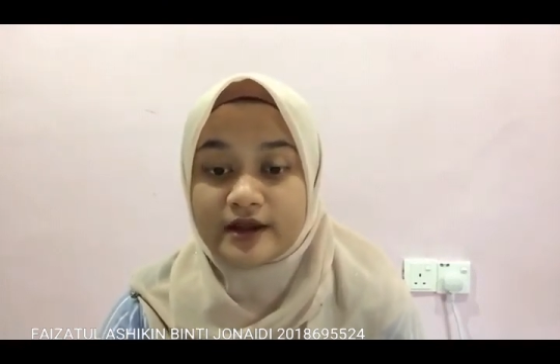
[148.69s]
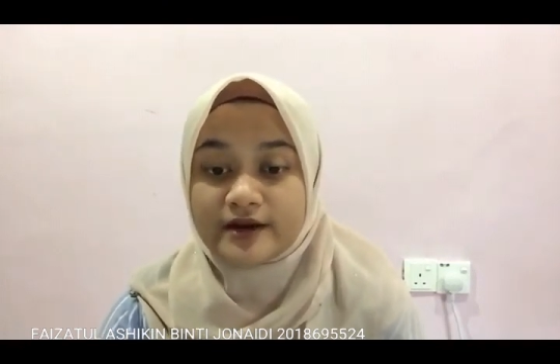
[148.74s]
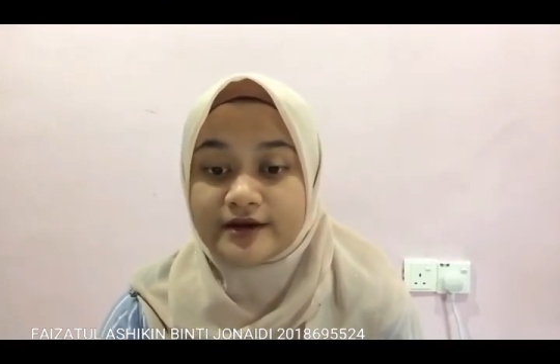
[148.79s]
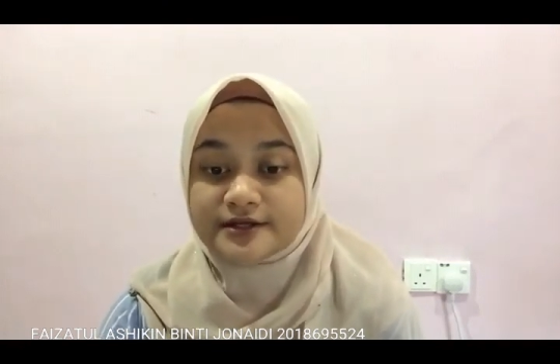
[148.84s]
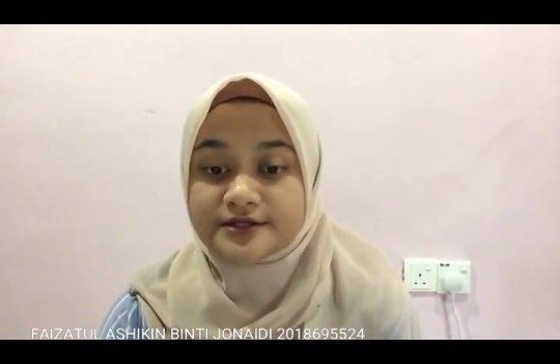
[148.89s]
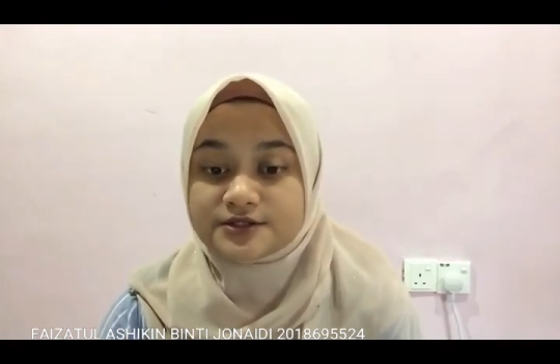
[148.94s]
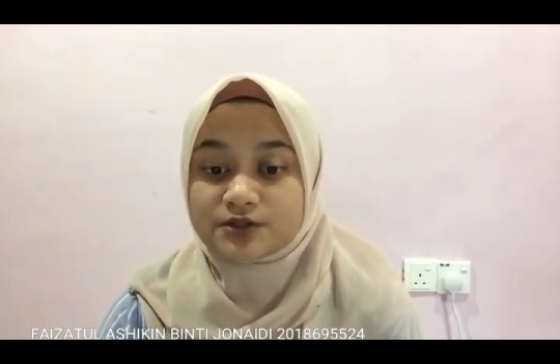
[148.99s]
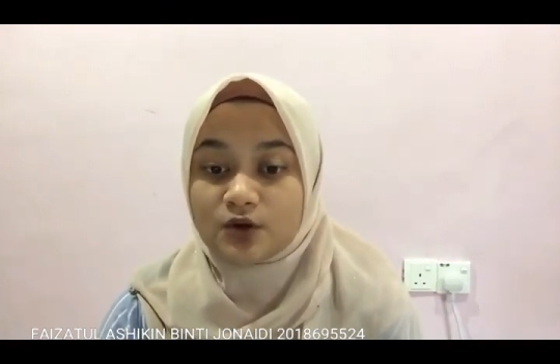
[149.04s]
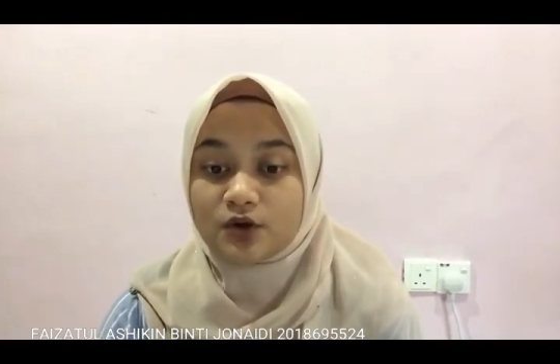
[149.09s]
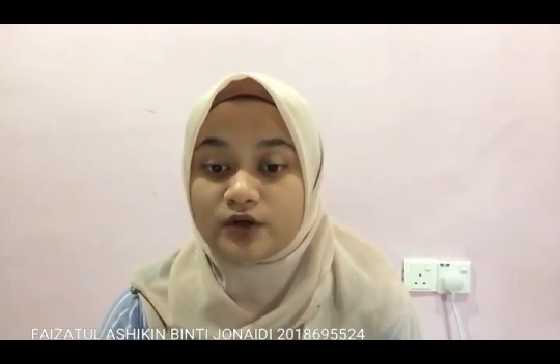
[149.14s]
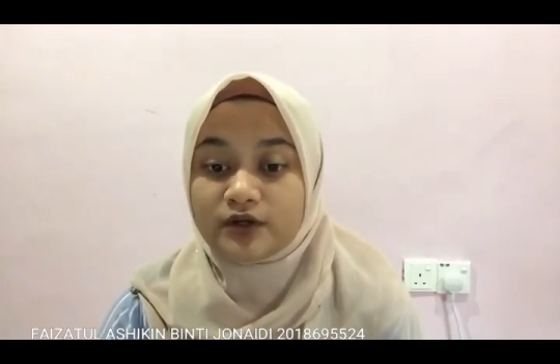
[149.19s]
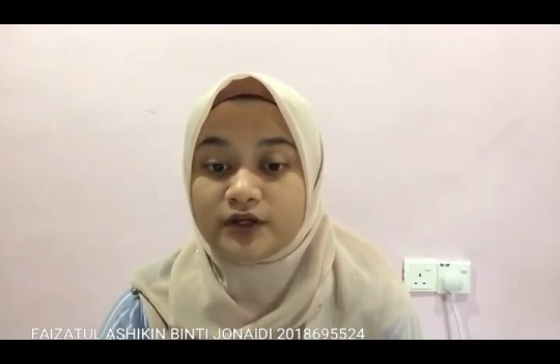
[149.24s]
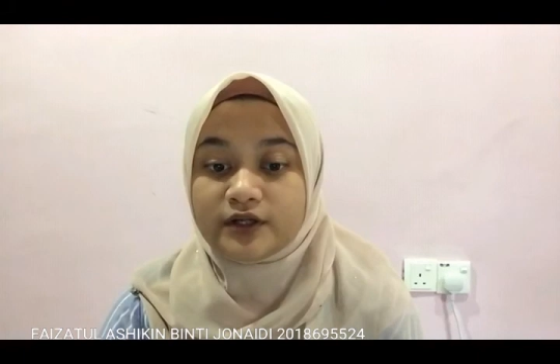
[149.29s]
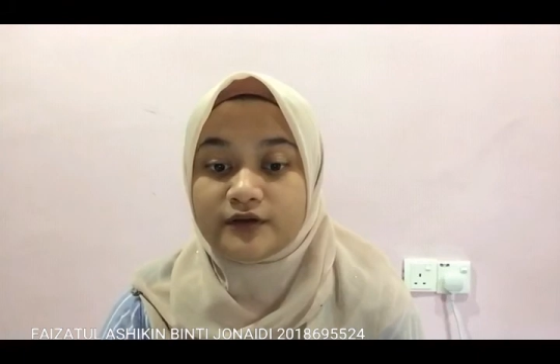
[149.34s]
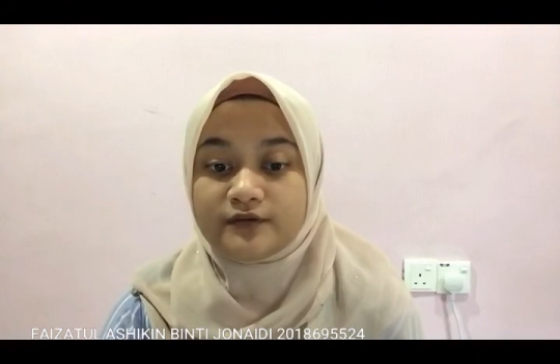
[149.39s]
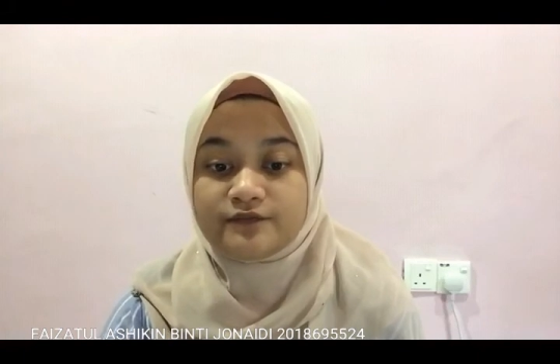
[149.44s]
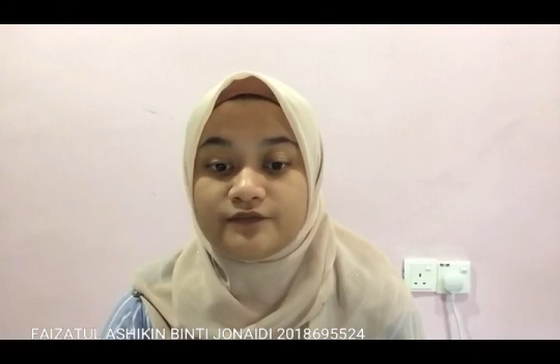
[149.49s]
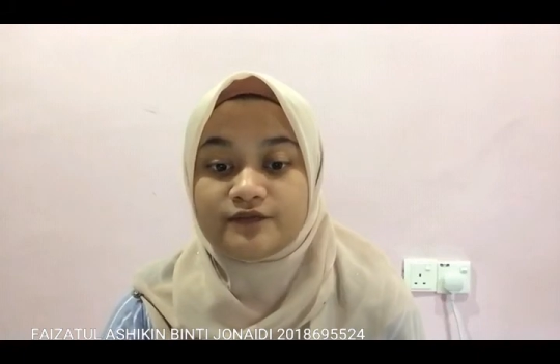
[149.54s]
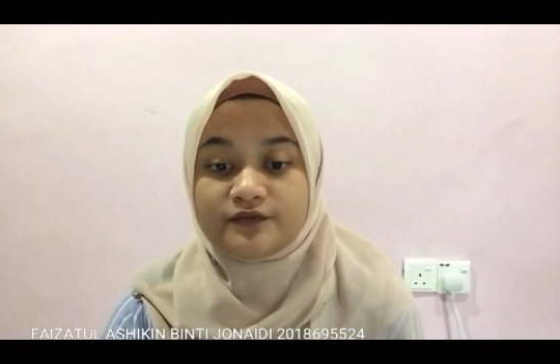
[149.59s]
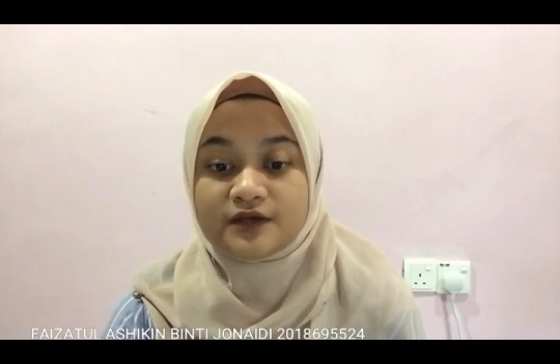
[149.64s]
there is
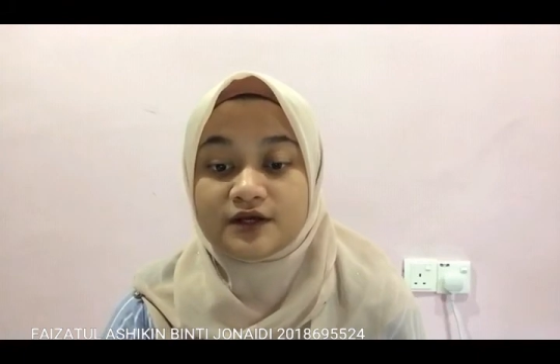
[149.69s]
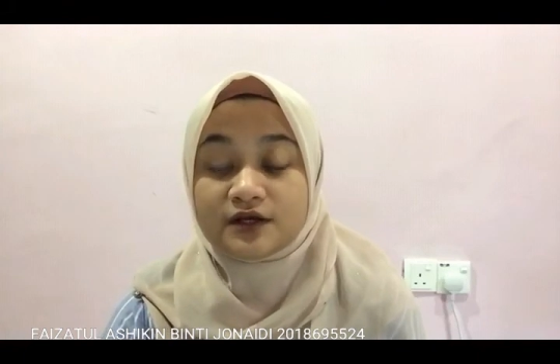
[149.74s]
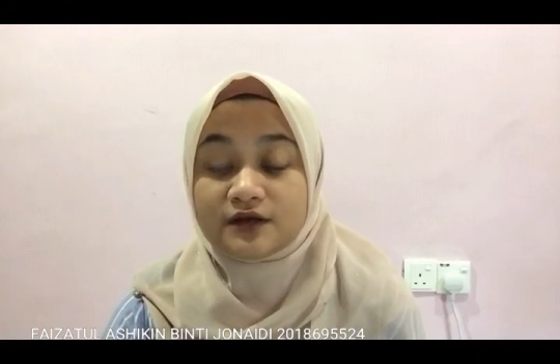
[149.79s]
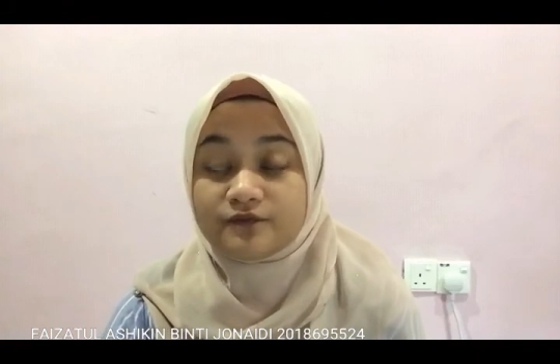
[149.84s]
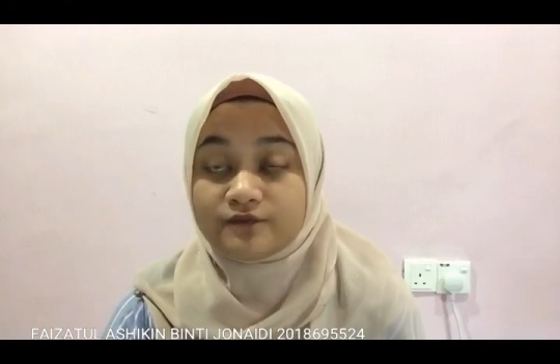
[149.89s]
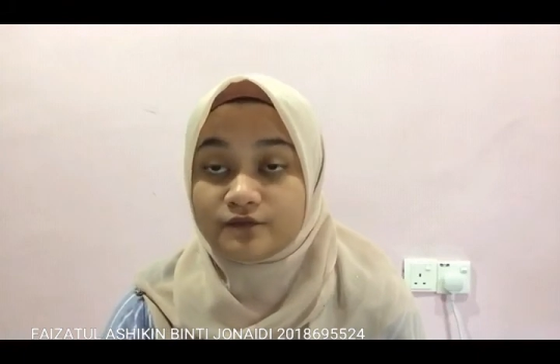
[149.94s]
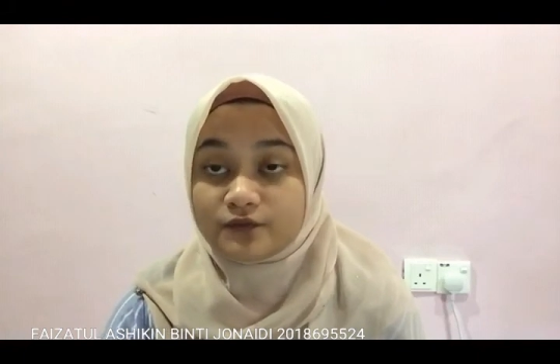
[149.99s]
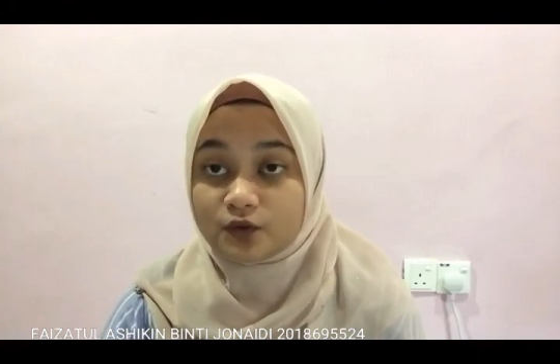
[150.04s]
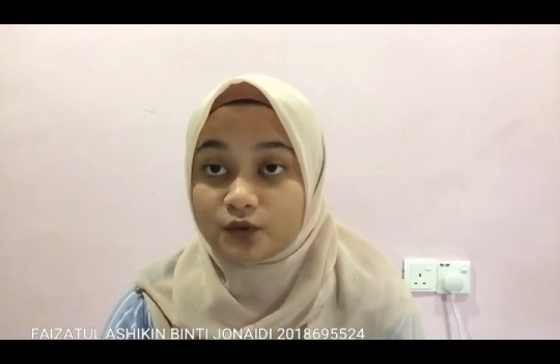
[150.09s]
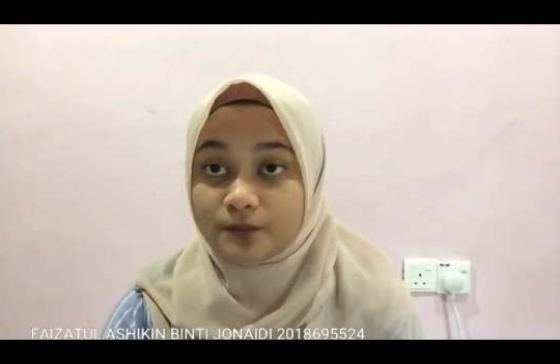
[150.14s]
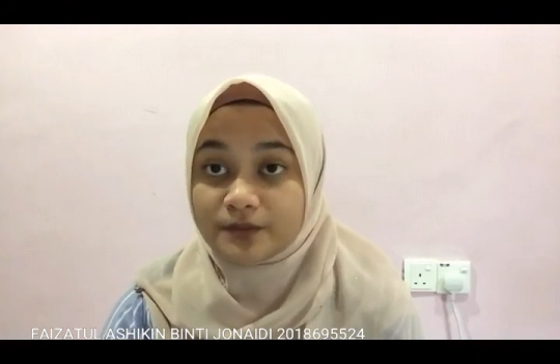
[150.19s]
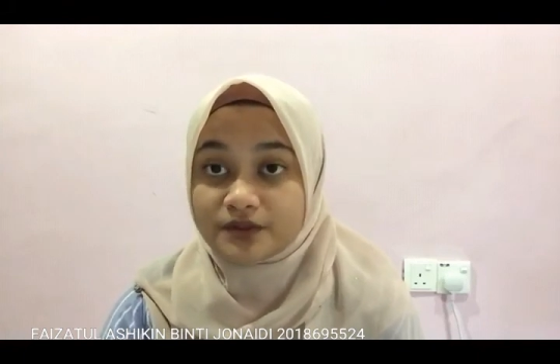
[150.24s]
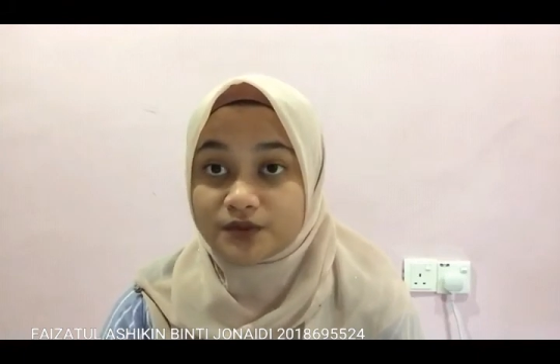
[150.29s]
only single flow